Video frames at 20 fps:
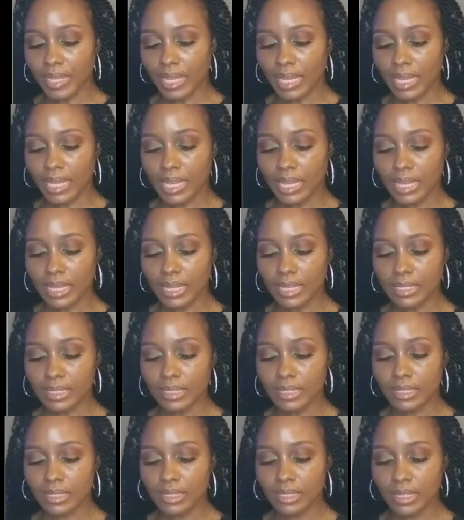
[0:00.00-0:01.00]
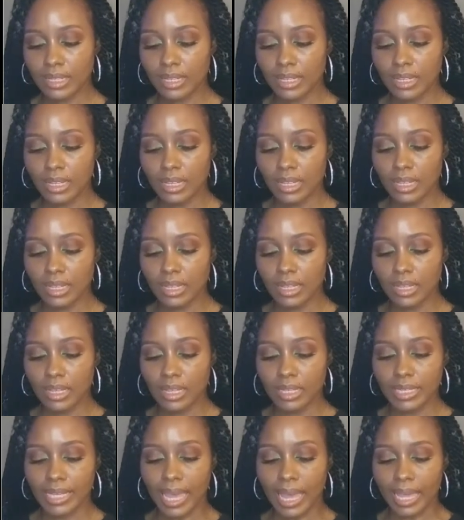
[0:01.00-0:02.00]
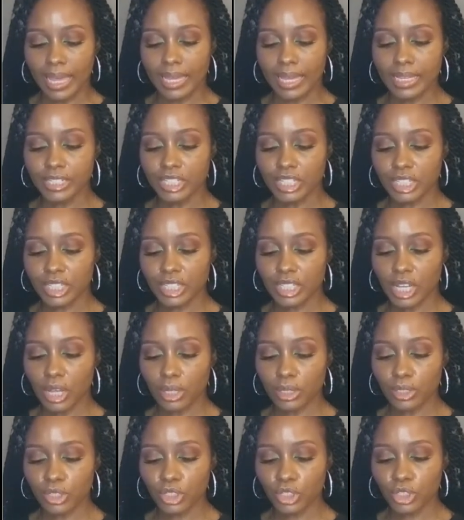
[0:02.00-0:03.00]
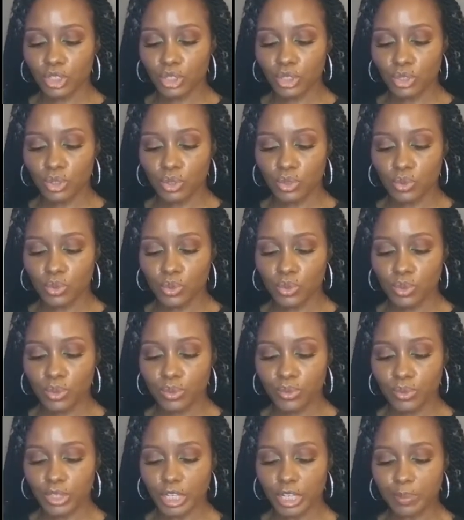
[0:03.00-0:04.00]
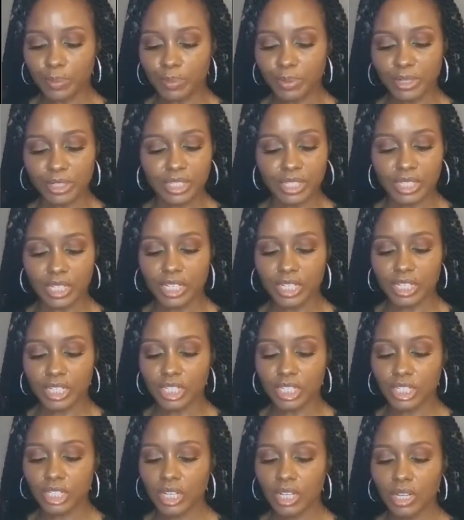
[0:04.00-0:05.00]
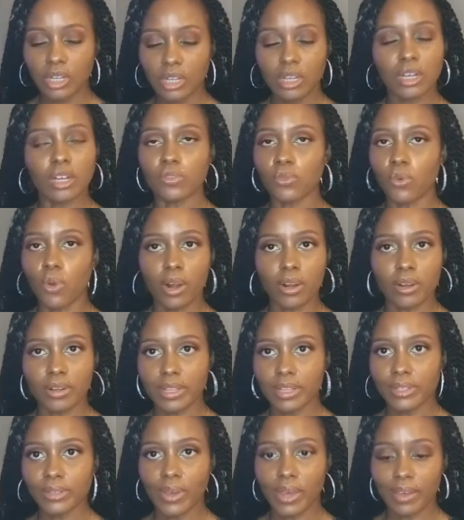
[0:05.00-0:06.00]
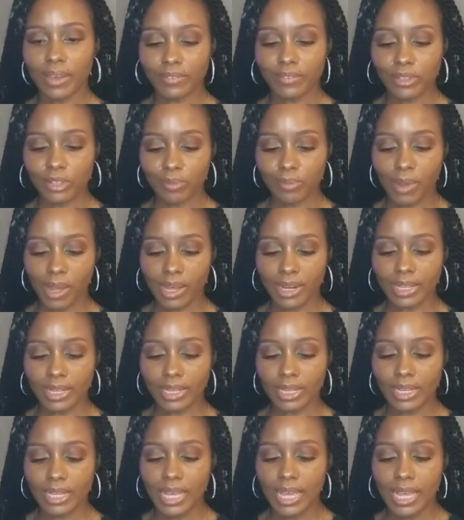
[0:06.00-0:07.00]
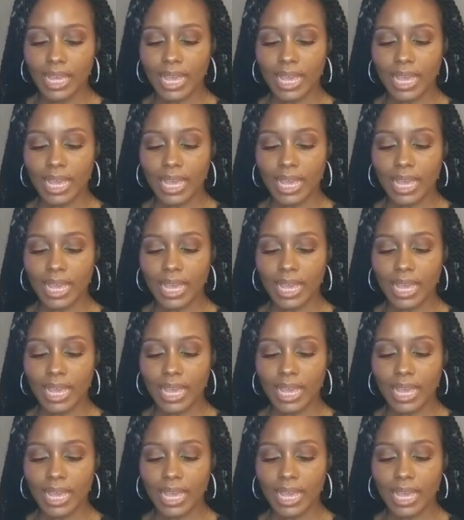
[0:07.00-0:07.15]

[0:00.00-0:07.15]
and yeah, it just tells you the percentage of water that you have in your body,